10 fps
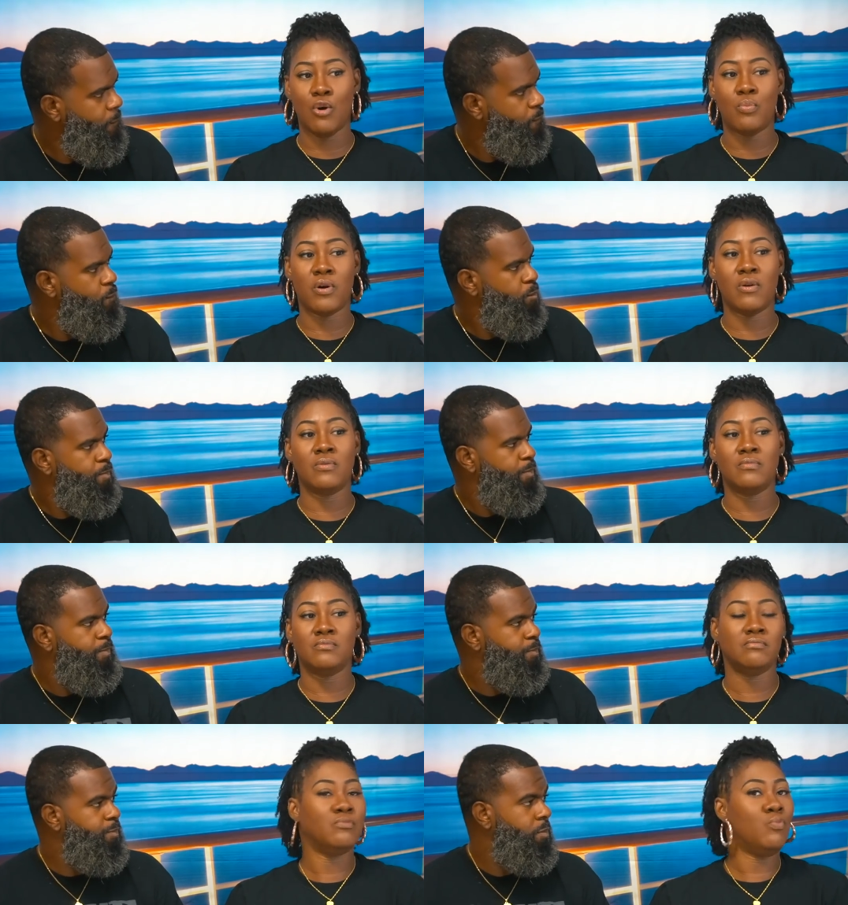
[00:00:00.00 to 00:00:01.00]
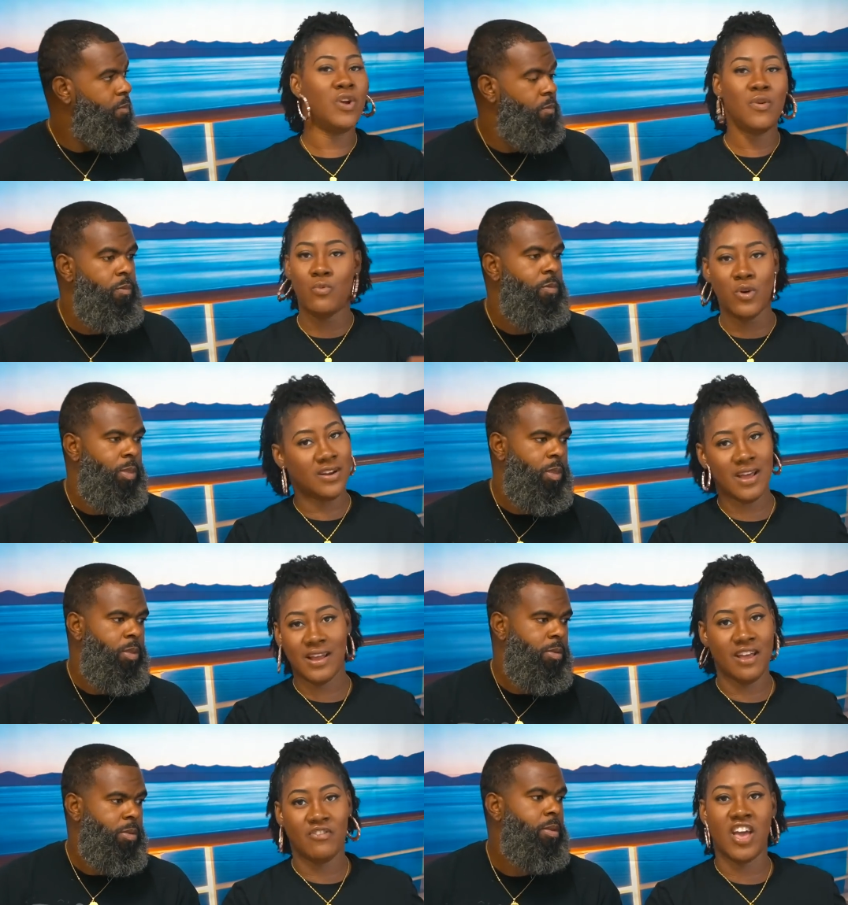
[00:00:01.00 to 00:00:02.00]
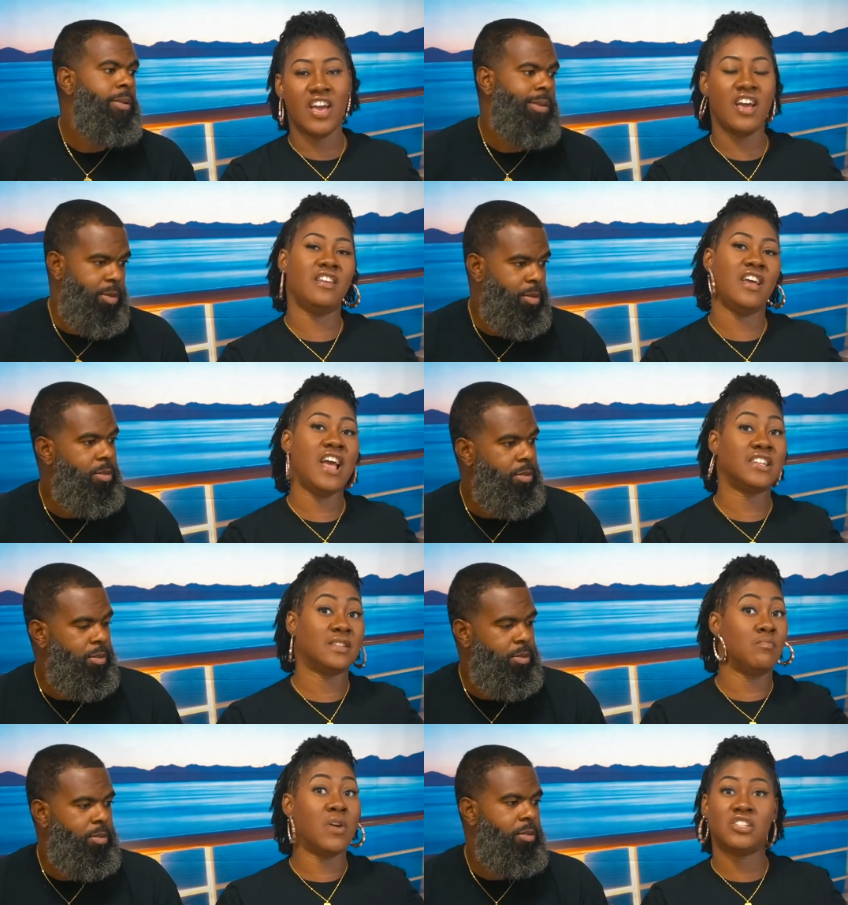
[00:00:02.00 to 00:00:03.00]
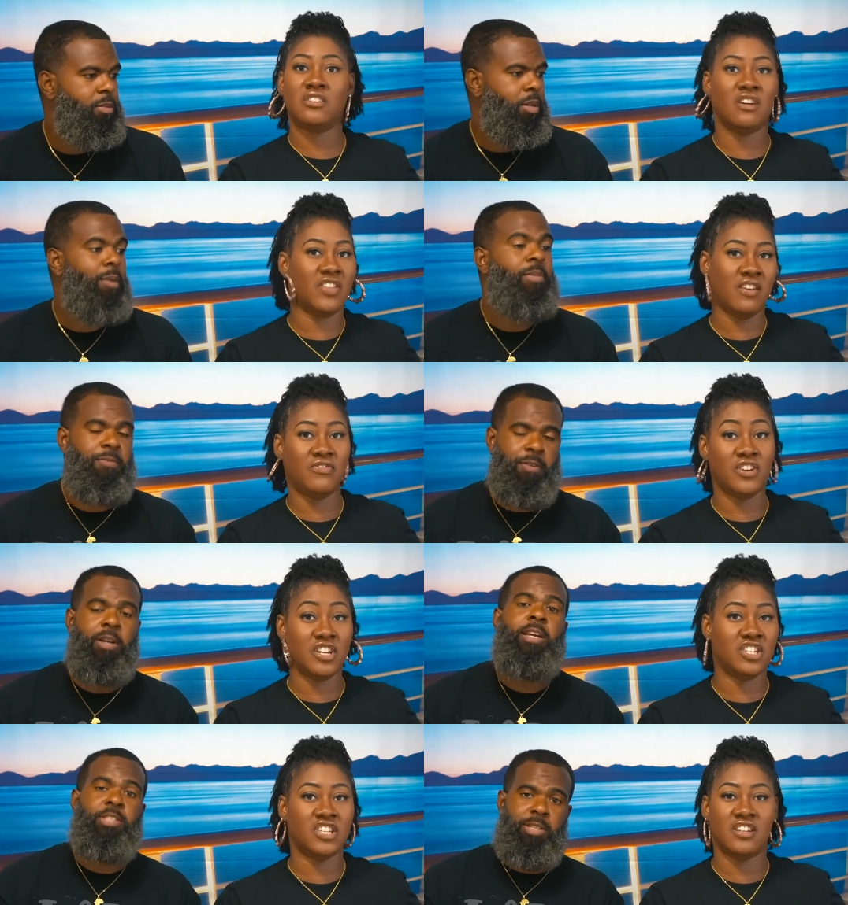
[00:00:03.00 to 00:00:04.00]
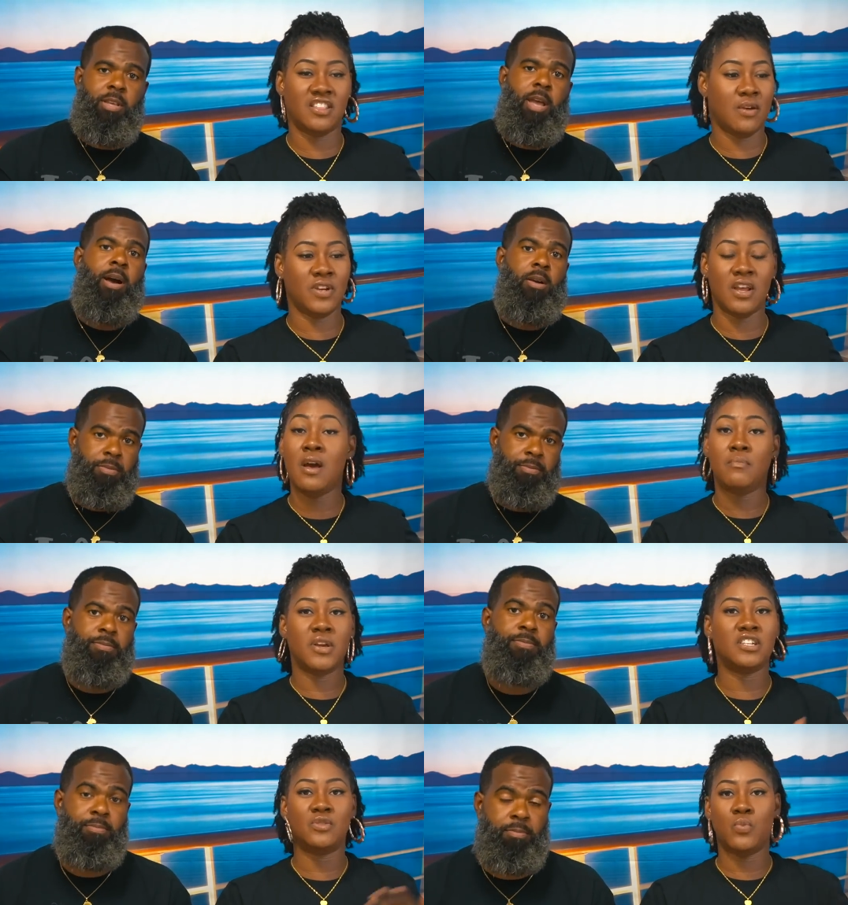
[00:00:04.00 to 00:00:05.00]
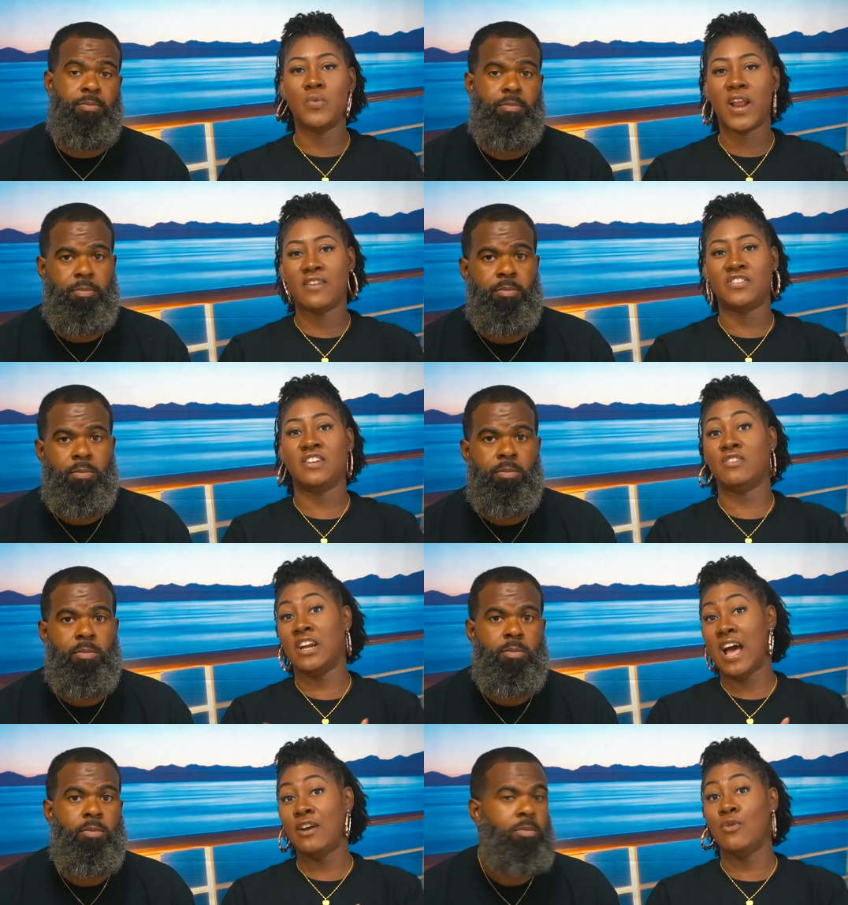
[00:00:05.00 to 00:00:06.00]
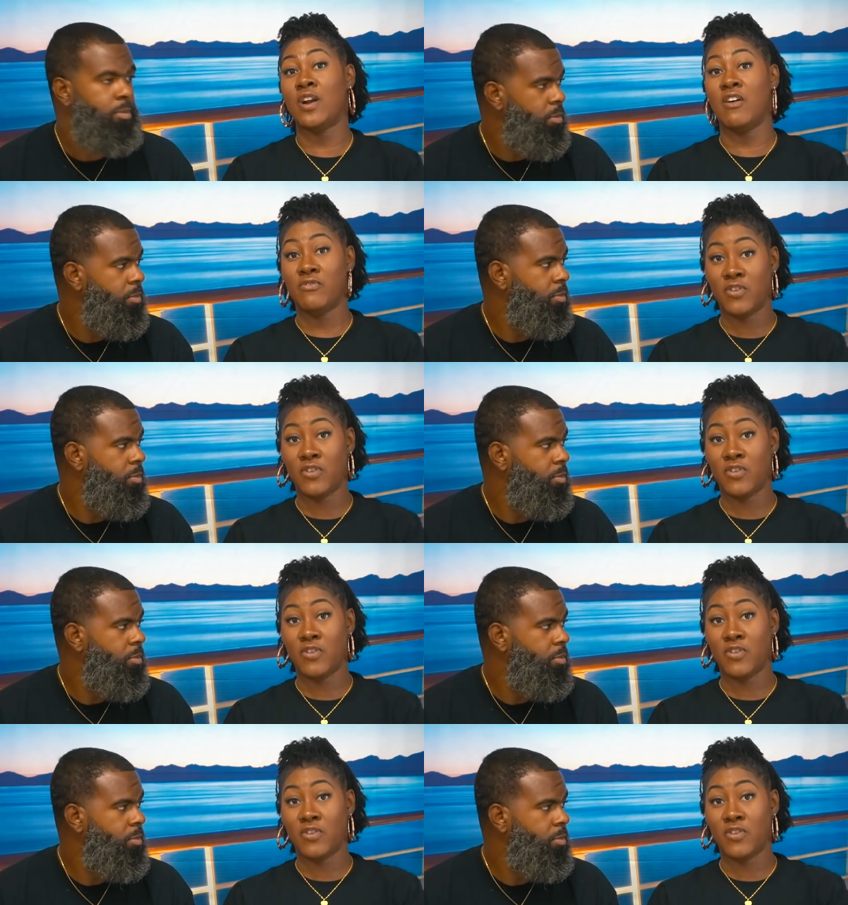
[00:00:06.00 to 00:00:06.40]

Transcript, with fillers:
Speaker 1: GoPro, we would not have had as much of, of that footage, footage yeah. because we would have to rely on our